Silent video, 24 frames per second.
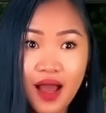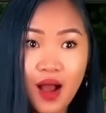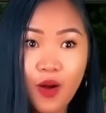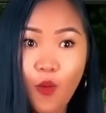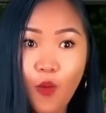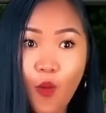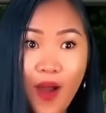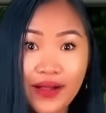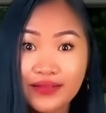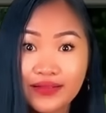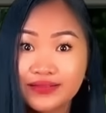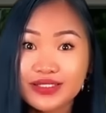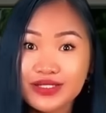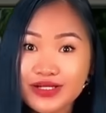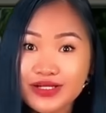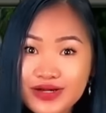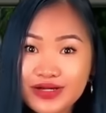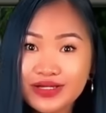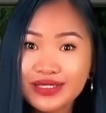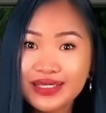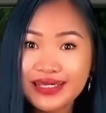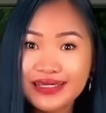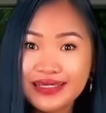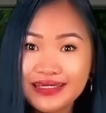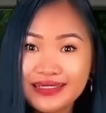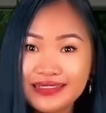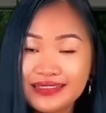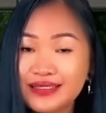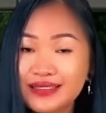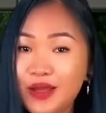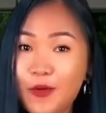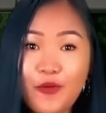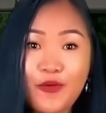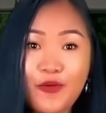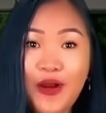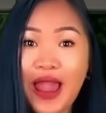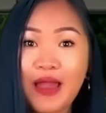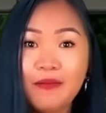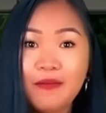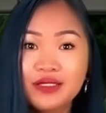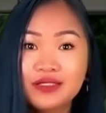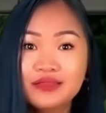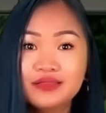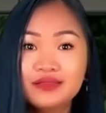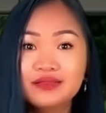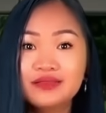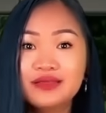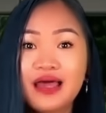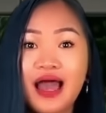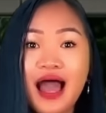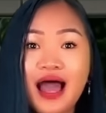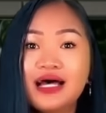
wild turkeys, rabbits,